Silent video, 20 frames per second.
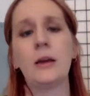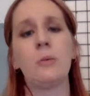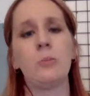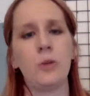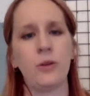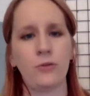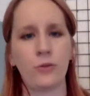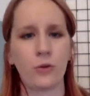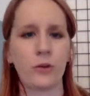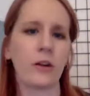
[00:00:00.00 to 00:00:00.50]

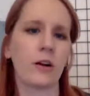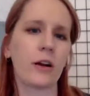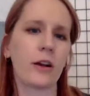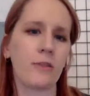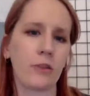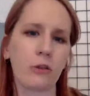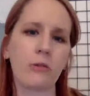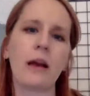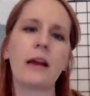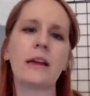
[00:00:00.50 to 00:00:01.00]
before they're
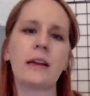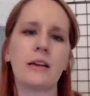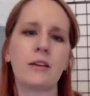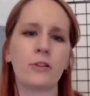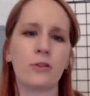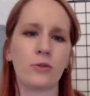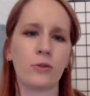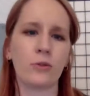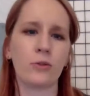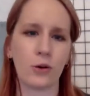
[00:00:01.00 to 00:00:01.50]
even ready to
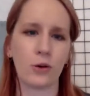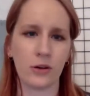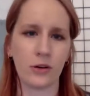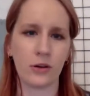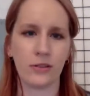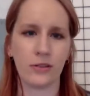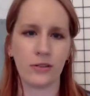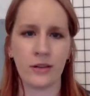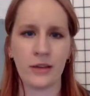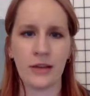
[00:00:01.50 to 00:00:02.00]
do the
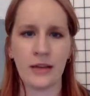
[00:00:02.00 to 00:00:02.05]
course.